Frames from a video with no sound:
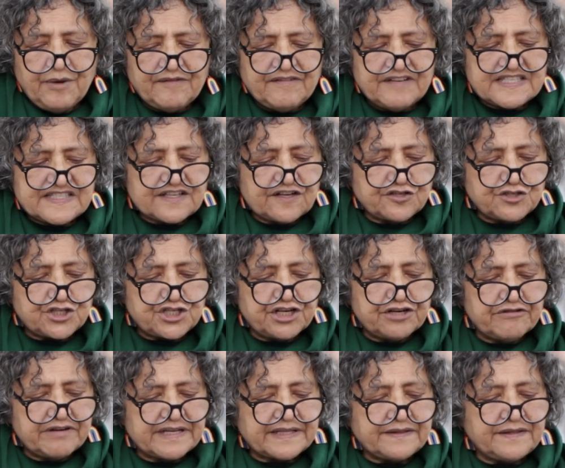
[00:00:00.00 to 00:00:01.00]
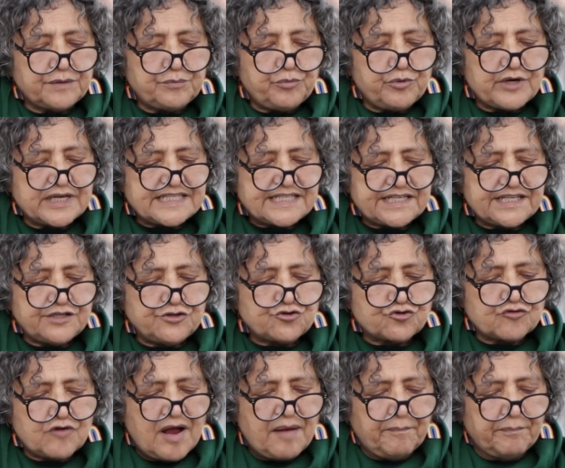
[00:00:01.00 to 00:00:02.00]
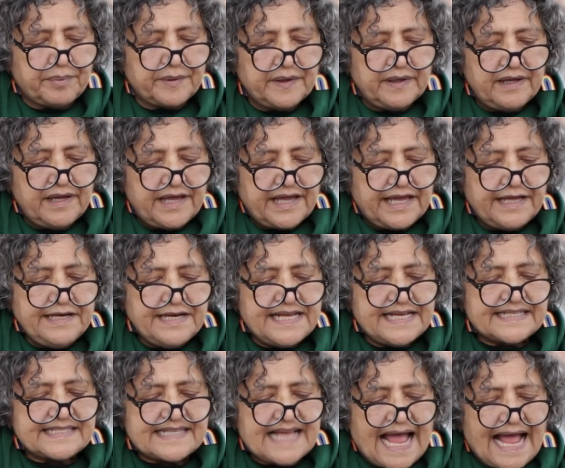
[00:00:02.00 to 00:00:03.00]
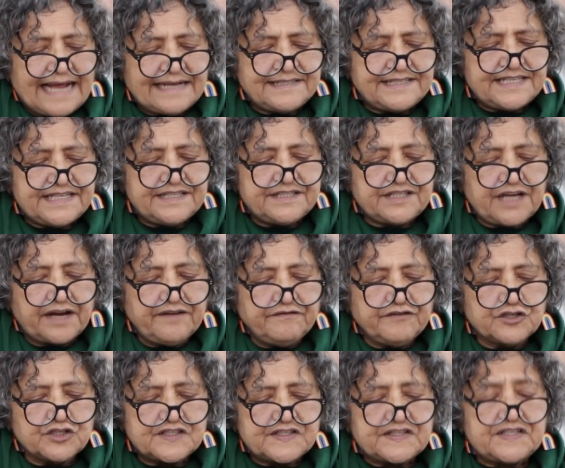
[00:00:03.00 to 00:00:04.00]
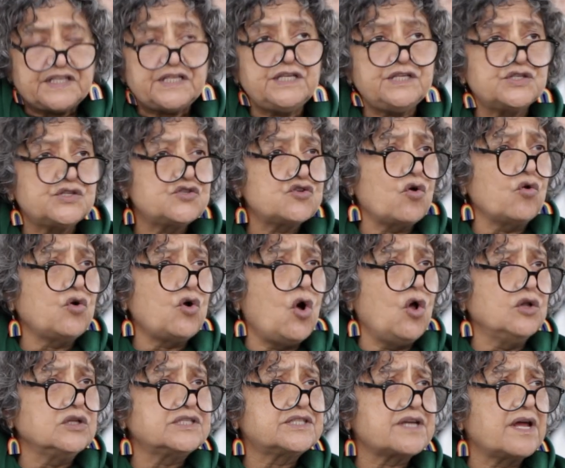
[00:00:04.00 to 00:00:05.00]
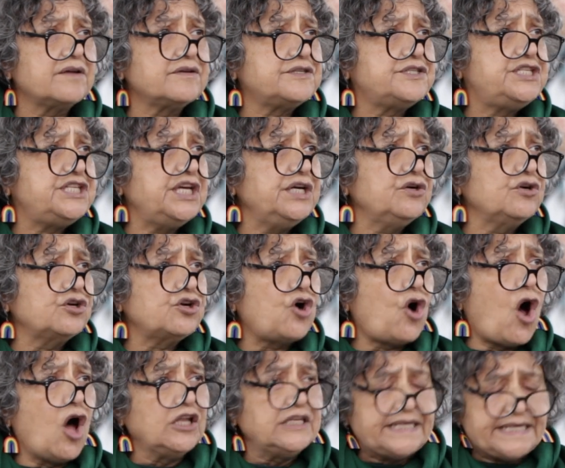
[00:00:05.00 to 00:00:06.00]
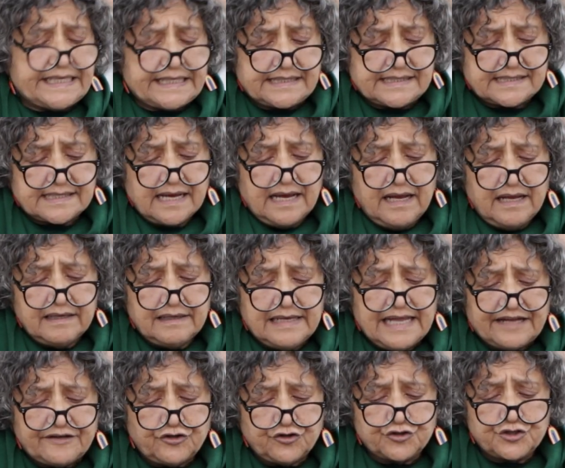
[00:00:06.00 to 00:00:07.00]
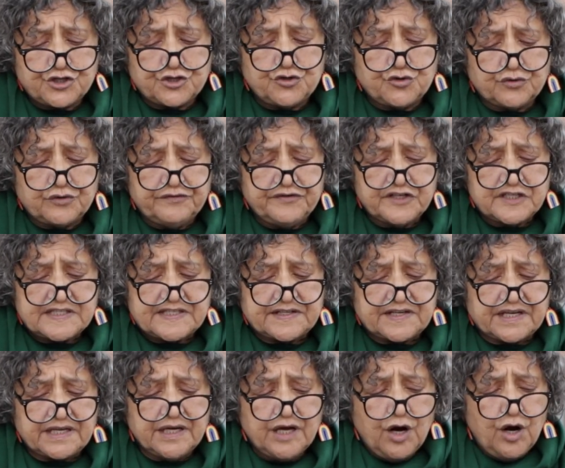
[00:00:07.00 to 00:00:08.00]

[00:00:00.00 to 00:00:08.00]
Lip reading: of us are cheering that President Trump, in his anti-diversity so-called Dear Colleagues letter to university,